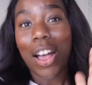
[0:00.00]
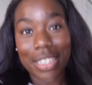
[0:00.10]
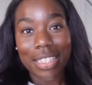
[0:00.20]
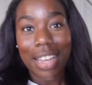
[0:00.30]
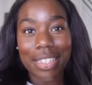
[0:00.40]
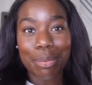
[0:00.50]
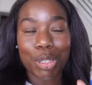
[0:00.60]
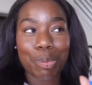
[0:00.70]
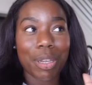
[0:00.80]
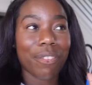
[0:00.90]
Honestly guys, I'm
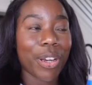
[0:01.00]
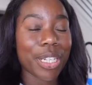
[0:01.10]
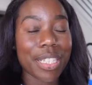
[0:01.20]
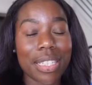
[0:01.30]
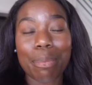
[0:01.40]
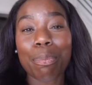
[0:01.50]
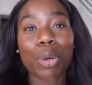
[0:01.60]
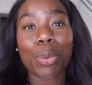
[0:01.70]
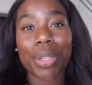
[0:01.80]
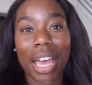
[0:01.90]
just being very
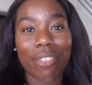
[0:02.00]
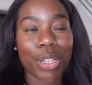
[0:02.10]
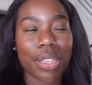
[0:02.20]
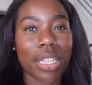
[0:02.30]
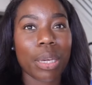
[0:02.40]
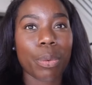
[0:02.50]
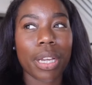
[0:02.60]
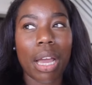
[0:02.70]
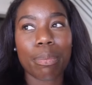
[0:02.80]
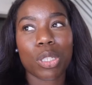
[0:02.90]
simple with everything when
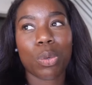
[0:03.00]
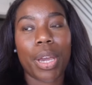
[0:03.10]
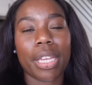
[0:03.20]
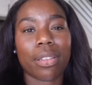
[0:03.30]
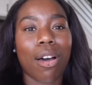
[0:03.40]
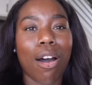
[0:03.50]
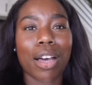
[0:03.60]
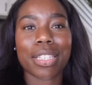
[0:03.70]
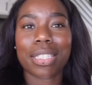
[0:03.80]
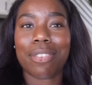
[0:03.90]
it comes to weight
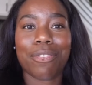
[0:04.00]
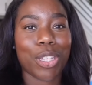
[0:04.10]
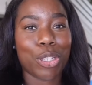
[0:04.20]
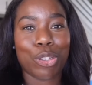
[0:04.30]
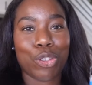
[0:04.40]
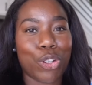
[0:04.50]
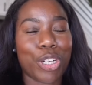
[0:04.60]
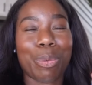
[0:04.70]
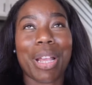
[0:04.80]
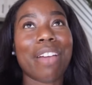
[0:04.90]
loss, fitness
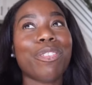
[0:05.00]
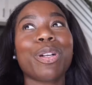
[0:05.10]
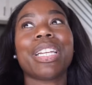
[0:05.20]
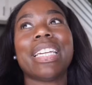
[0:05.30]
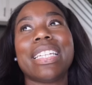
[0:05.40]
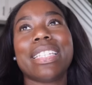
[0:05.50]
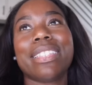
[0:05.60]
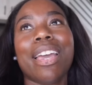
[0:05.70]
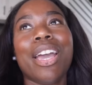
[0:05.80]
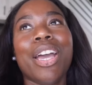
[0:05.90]
journey, whatever it is,
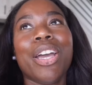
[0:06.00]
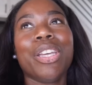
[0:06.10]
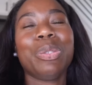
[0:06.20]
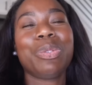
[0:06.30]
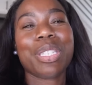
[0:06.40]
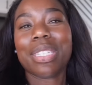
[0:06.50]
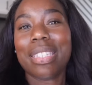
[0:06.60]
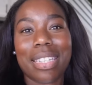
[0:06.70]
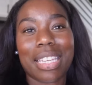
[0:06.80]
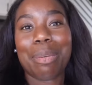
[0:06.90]
you just
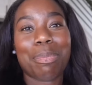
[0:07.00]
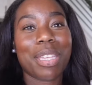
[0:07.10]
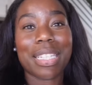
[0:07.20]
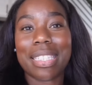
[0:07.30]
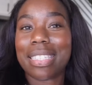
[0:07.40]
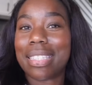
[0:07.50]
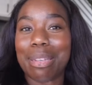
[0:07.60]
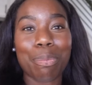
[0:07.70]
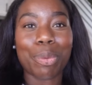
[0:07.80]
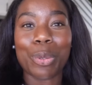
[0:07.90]
need to keep things
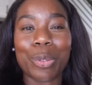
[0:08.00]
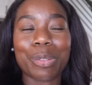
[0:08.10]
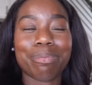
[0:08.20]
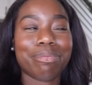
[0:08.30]
simple.